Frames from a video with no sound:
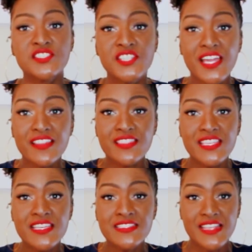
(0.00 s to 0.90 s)
Check
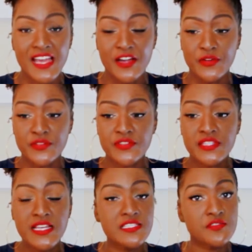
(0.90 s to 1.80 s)
these out.
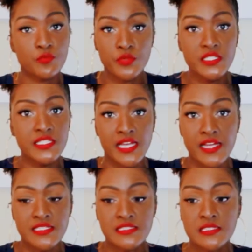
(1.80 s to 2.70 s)
That's really
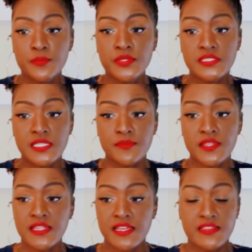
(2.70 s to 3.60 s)
nice to put
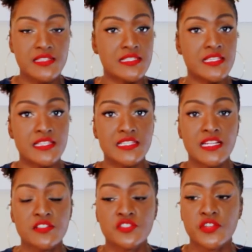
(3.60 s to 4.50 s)
something like this in the
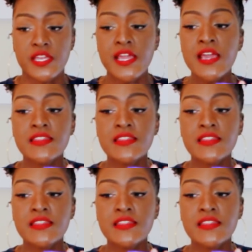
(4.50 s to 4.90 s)
Dollar Tree.